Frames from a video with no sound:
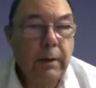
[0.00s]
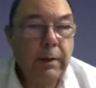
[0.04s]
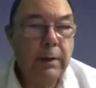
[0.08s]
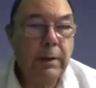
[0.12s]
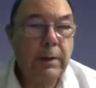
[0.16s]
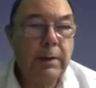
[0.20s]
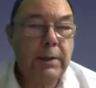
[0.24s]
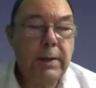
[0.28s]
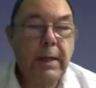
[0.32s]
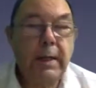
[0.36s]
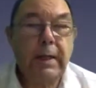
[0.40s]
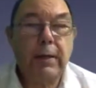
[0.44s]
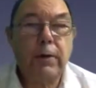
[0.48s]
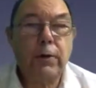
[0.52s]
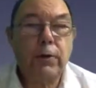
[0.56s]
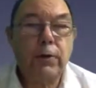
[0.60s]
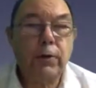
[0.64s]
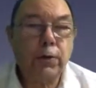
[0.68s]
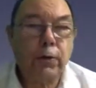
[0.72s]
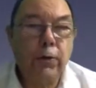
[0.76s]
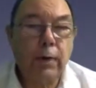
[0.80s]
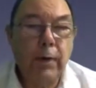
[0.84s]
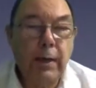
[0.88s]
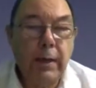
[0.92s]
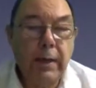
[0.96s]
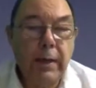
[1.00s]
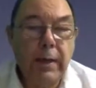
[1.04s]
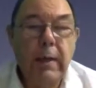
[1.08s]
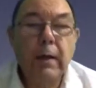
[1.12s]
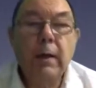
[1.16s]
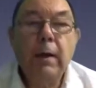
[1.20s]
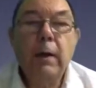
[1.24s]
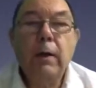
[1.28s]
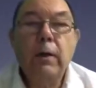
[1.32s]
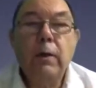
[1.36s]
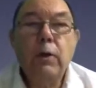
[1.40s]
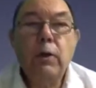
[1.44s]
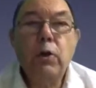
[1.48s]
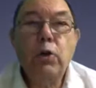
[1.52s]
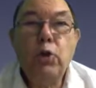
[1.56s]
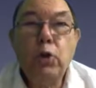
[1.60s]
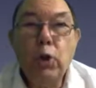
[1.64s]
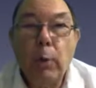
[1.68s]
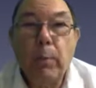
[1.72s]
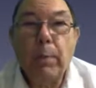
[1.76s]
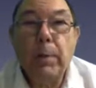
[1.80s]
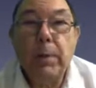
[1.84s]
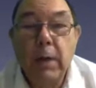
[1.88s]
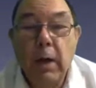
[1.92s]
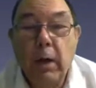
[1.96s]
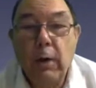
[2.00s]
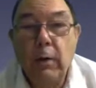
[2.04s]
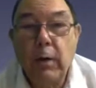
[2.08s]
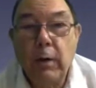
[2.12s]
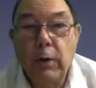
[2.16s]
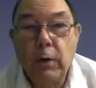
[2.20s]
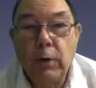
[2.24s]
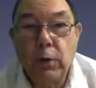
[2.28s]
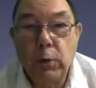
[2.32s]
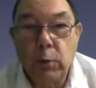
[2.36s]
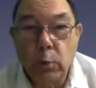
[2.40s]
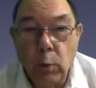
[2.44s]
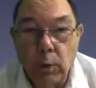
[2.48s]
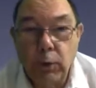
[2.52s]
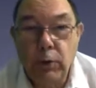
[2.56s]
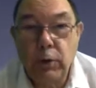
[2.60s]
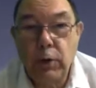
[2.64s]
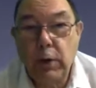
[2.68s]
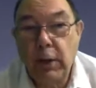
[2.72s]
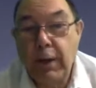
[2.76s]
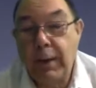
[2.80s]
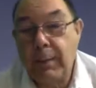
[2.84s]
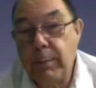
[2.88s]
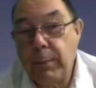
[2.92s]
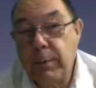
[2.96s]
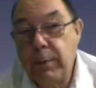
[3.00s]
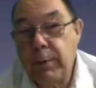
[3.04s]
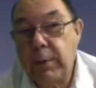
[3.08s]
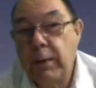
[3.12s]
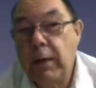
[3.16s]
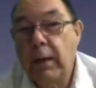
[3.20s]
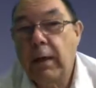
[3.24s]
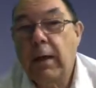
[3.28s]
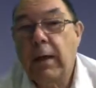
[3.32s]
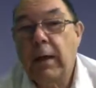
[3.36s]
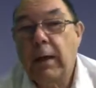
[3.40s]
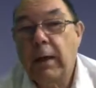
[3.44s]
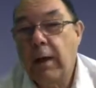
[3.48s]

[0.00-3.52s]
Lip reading: you take a tree, you chop it down into wood chips,